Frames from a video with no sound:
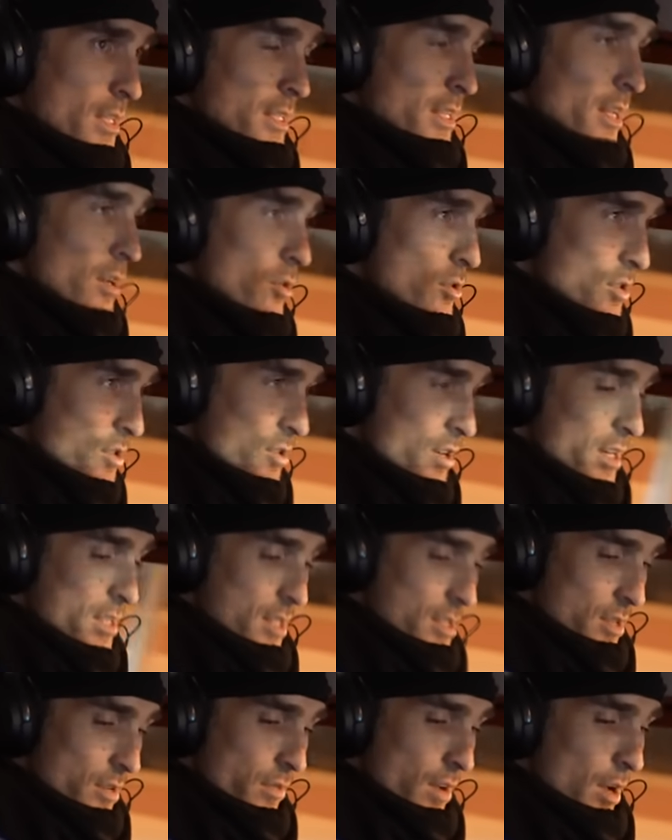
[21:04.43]
Little
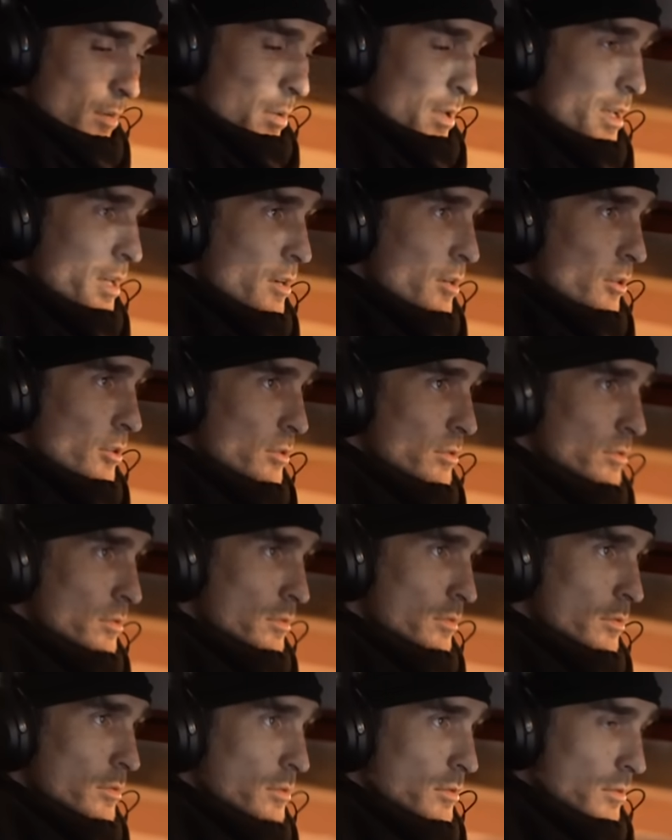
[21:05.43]
stretches of uphill.
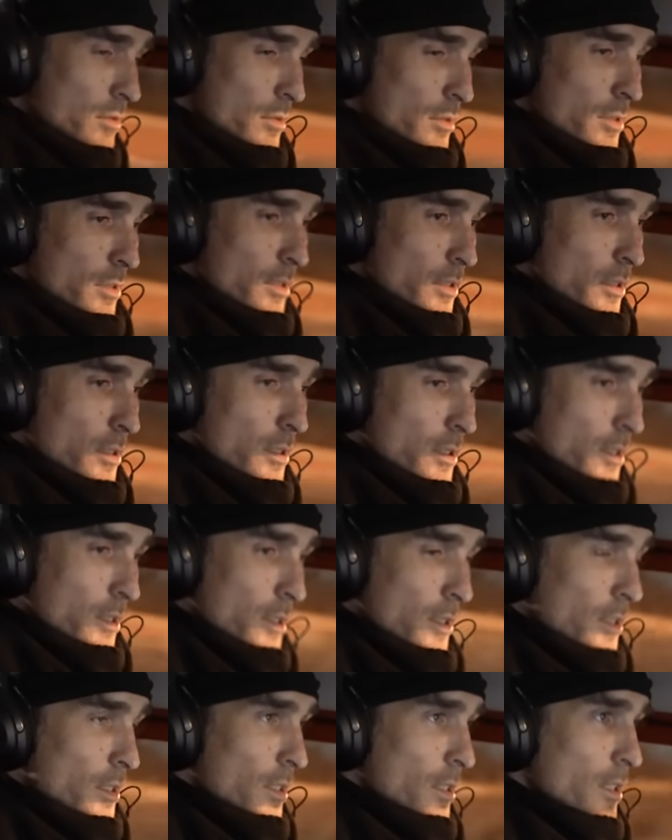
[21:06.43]

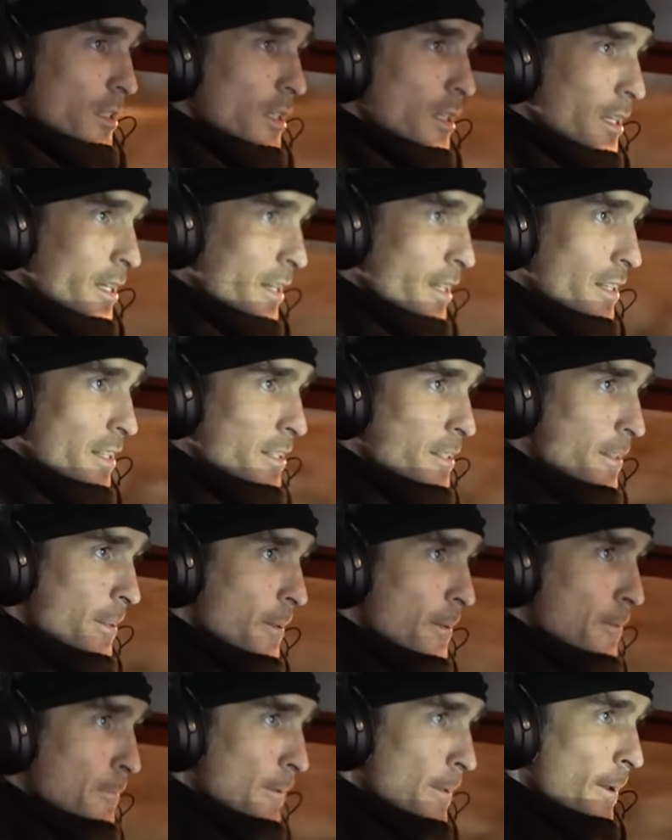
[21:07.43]
Gonna
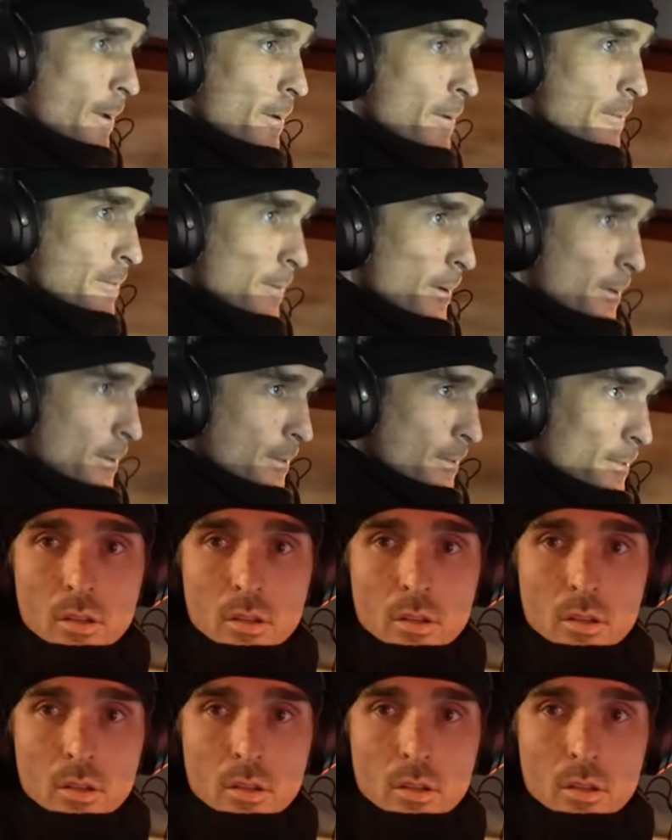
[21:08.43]
do me over.